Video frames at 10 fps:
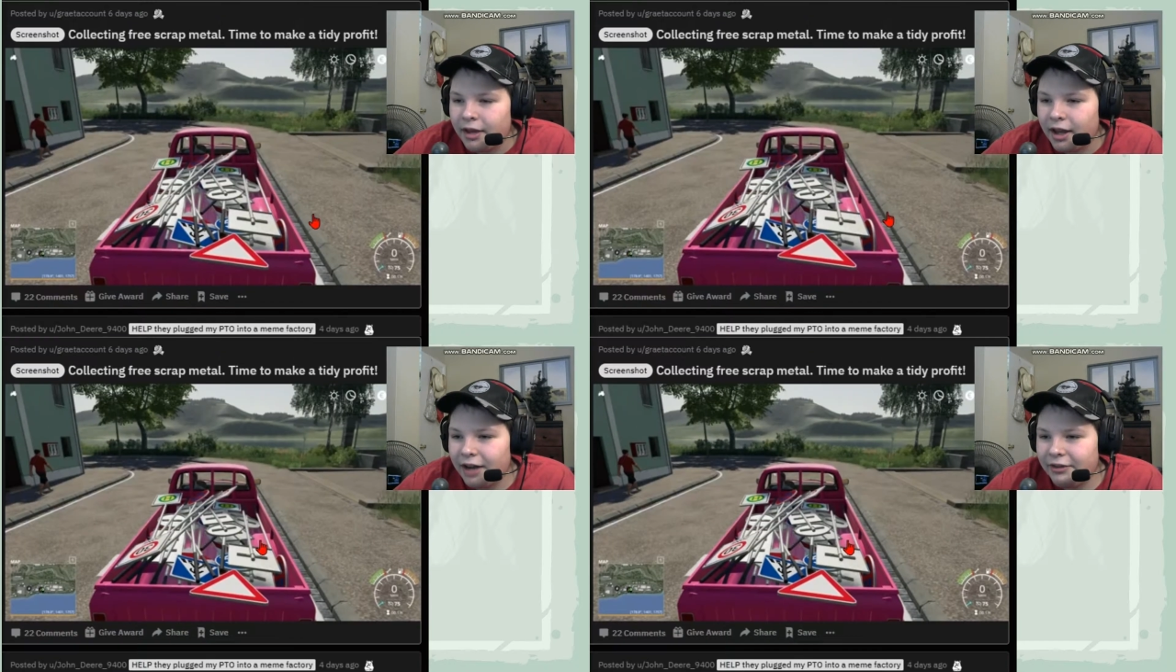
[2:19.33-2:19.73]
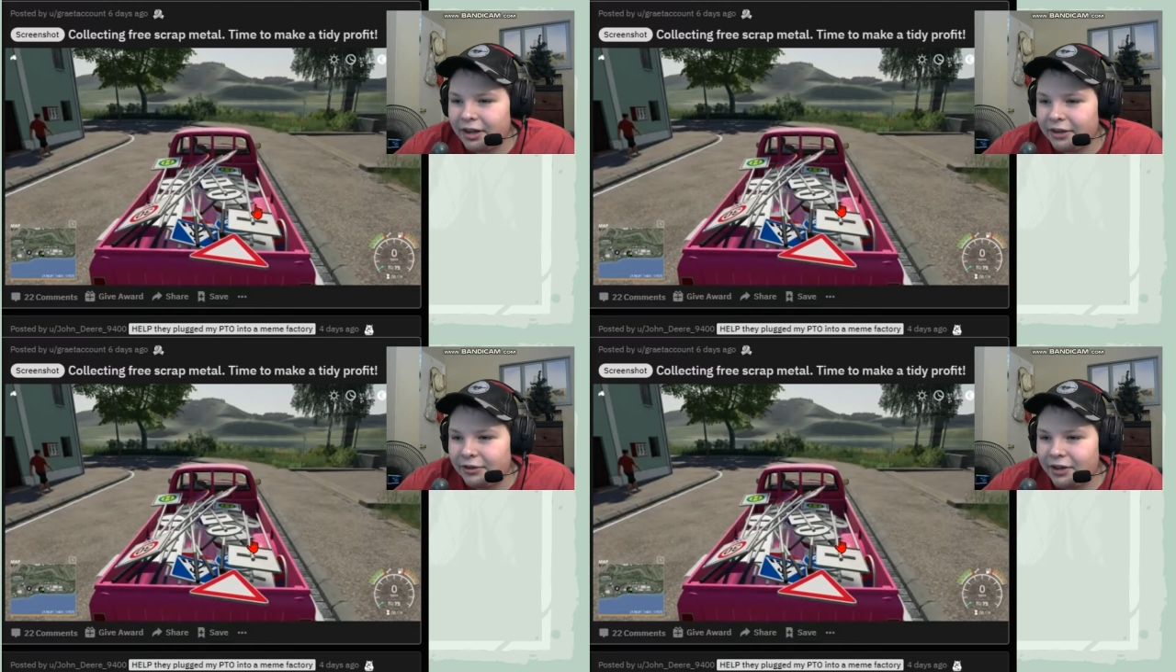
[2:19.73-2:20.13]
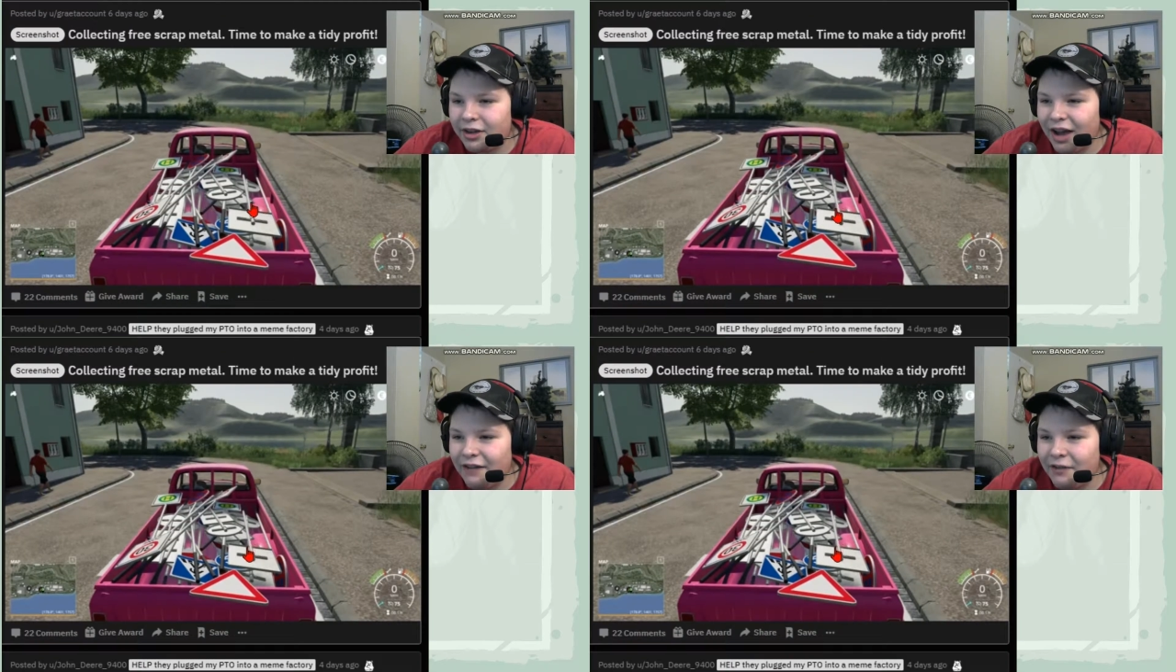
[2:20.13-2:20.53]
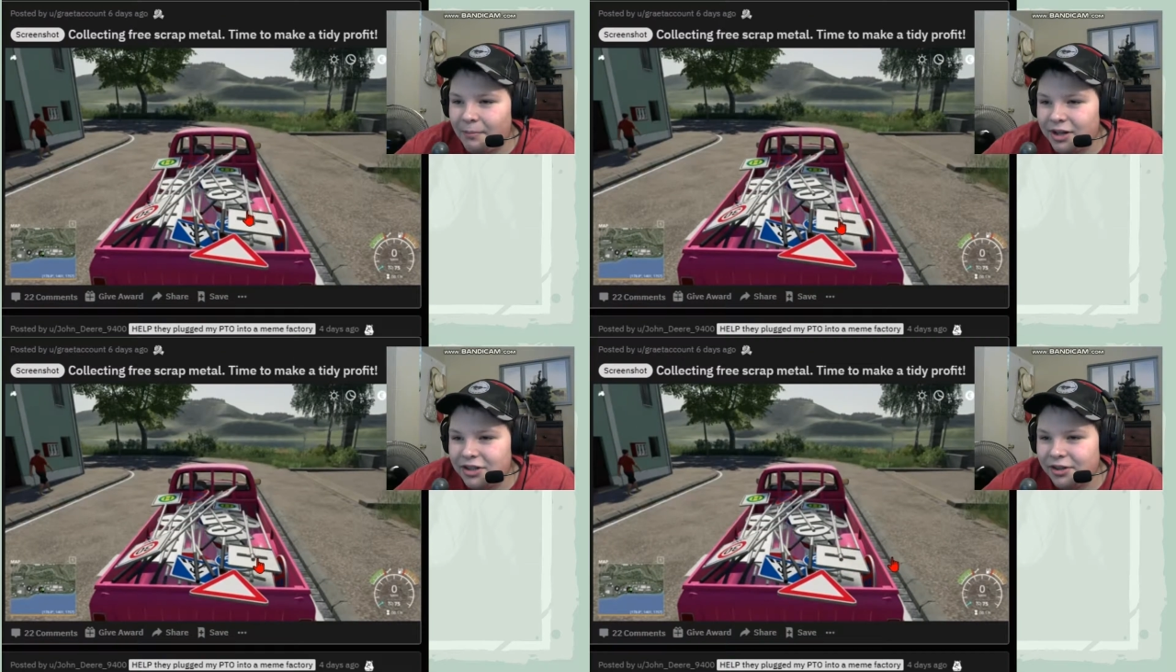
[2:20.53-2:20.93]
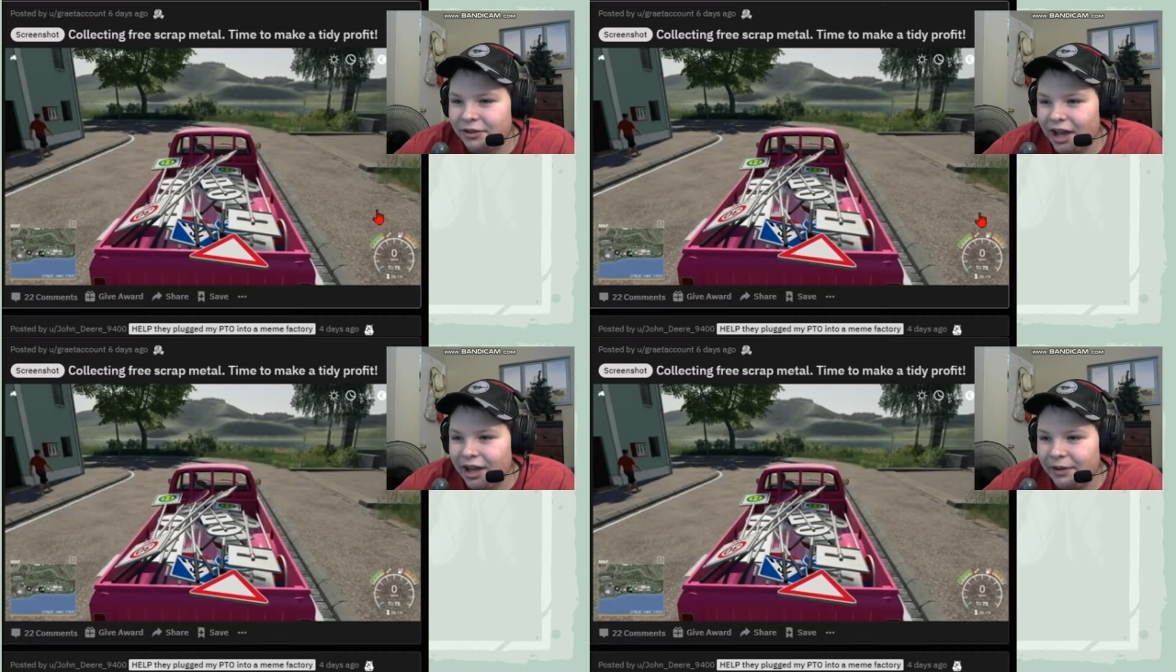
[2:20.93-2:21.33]
And as I can see, you have a bunch of
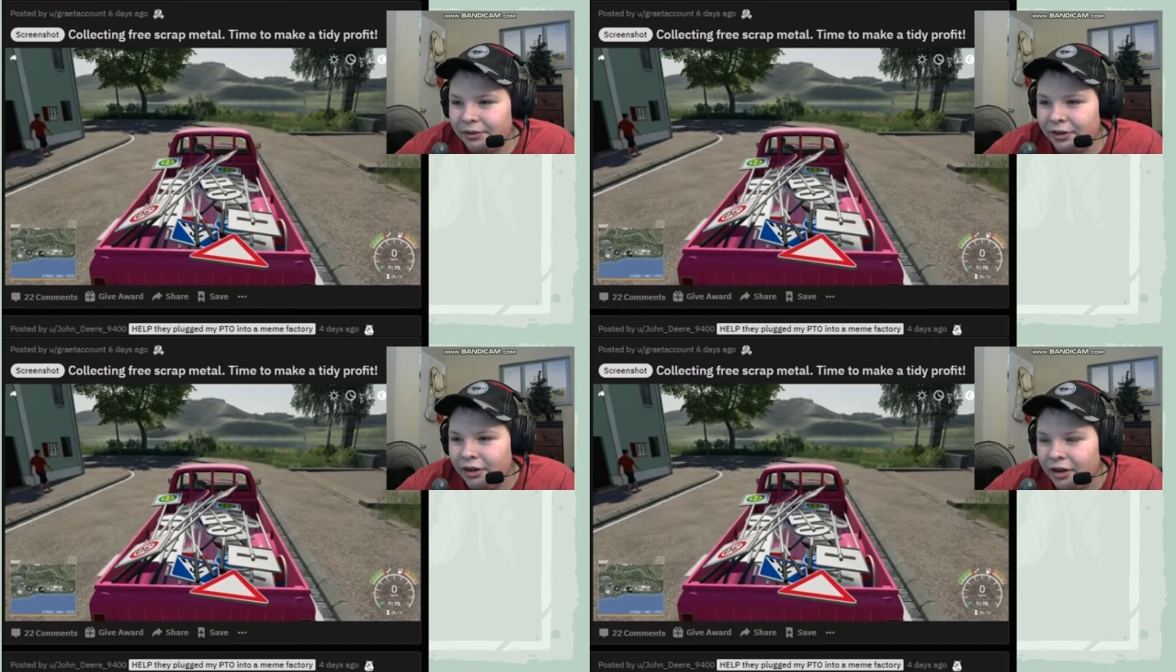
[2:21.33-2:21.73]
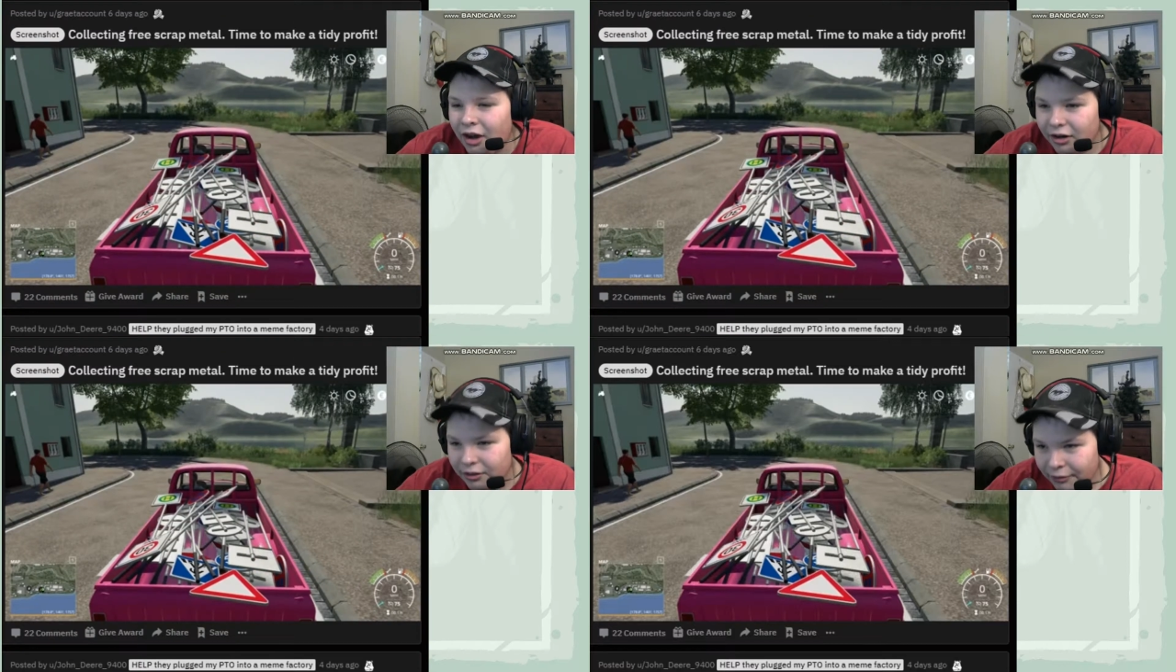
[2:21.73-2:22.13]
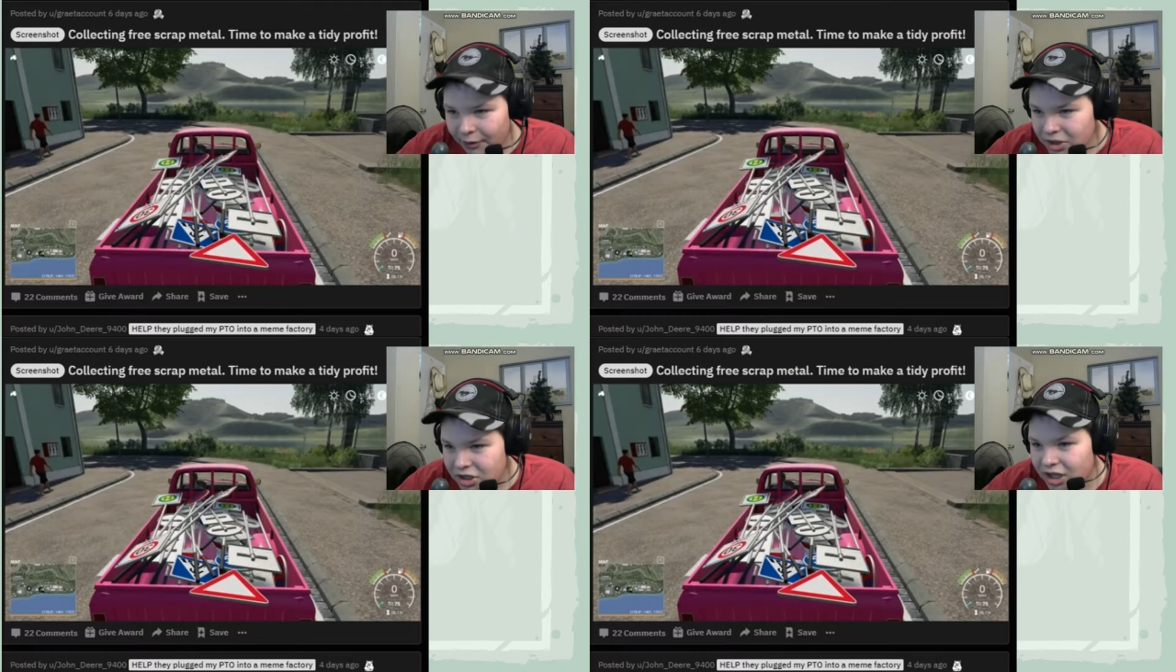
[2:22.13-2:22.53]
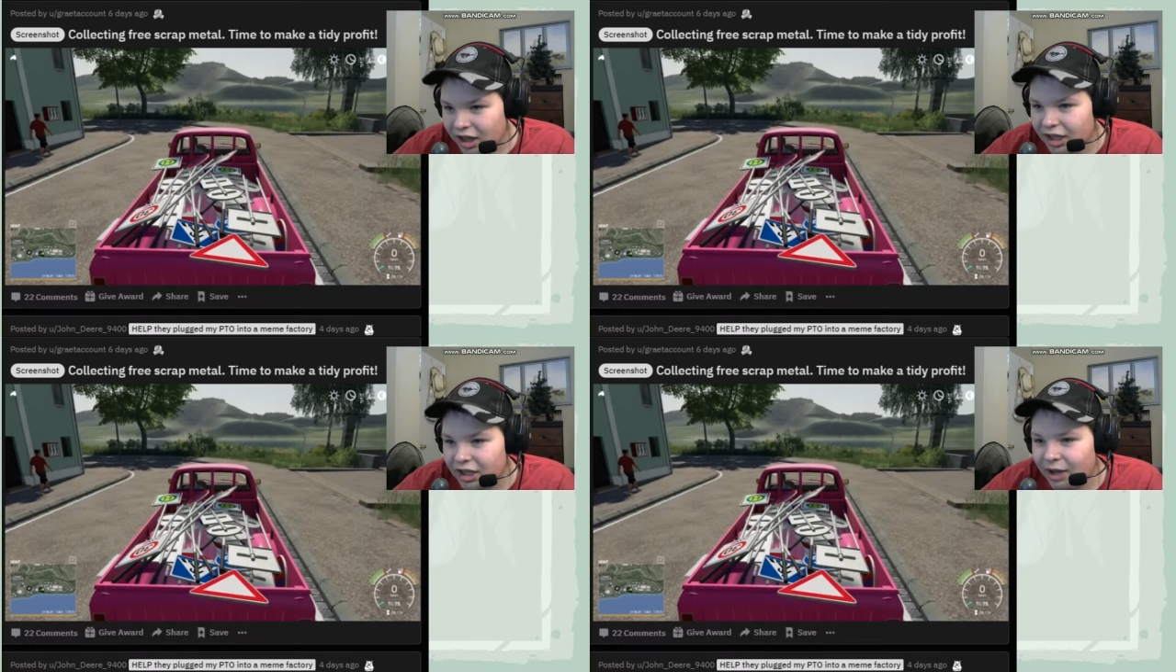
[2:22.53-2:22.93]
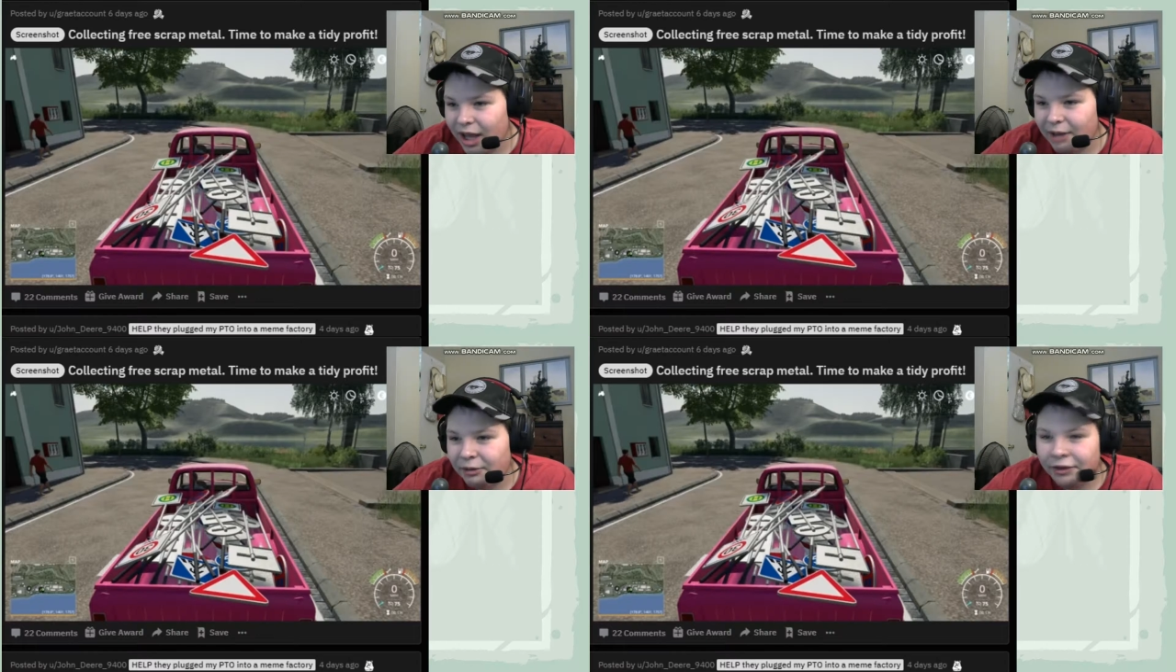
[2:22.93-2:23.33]
signs. Unfortunately, you
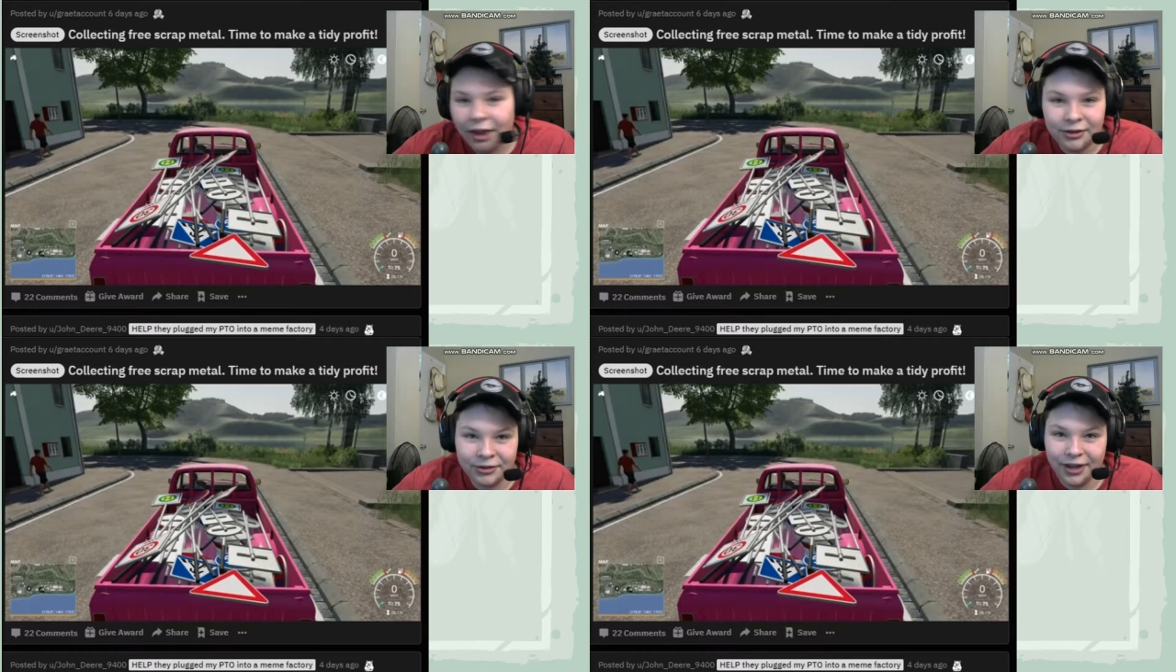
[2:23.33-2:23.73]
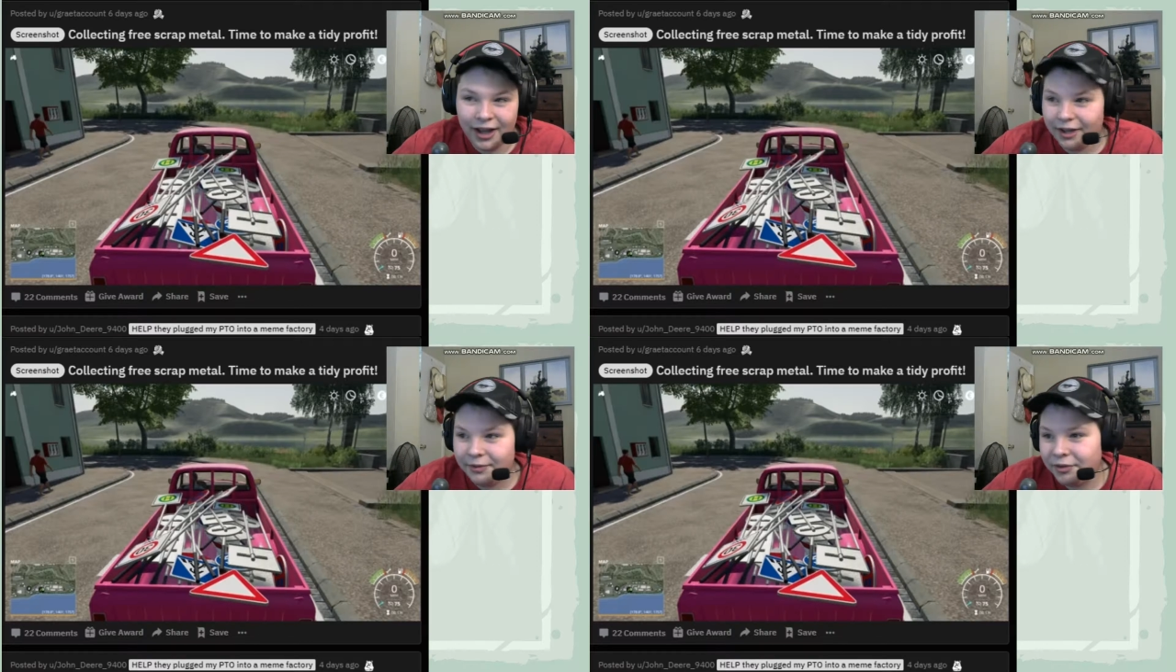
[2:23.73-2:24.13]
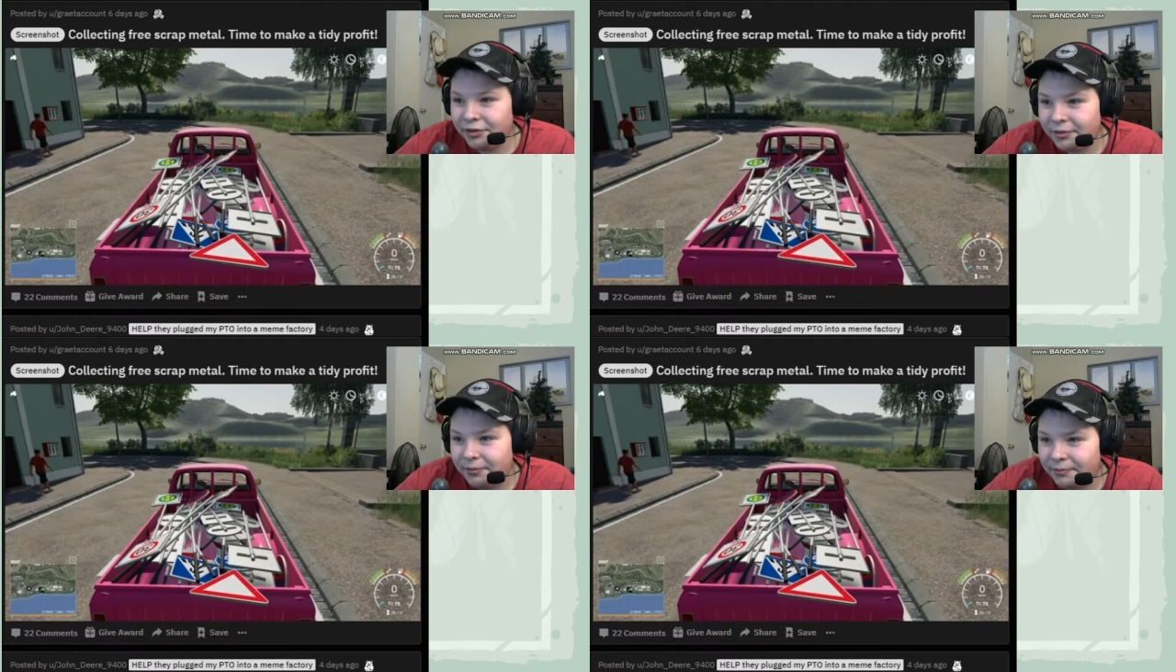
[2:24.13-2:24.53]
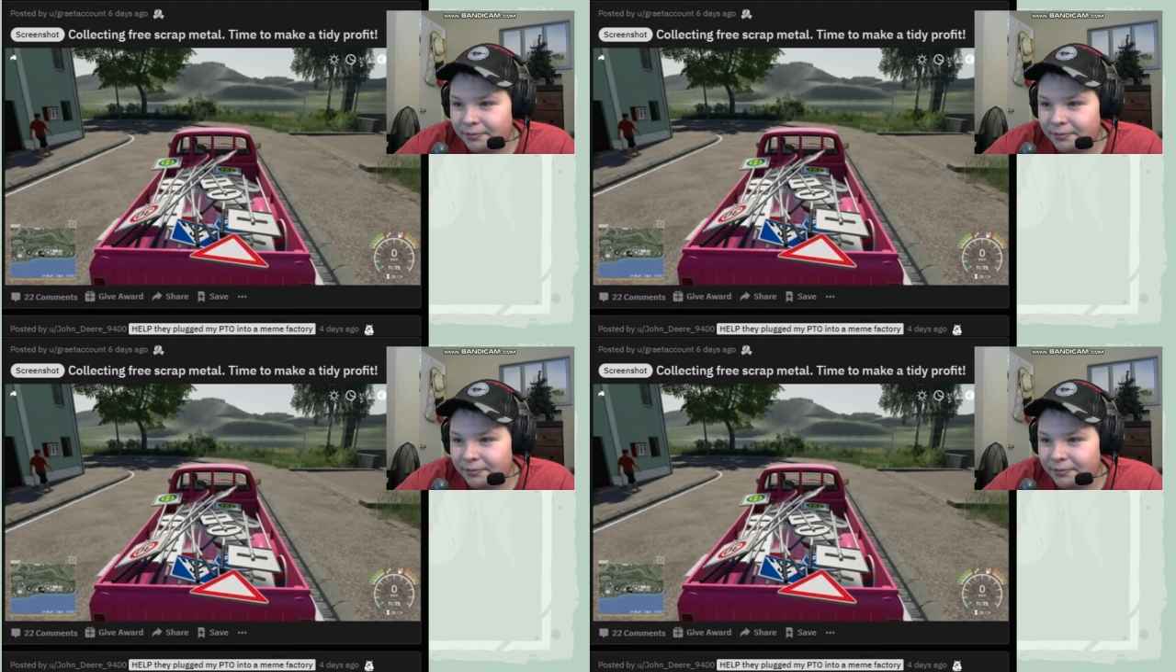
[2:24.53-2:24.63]
can't sell signs.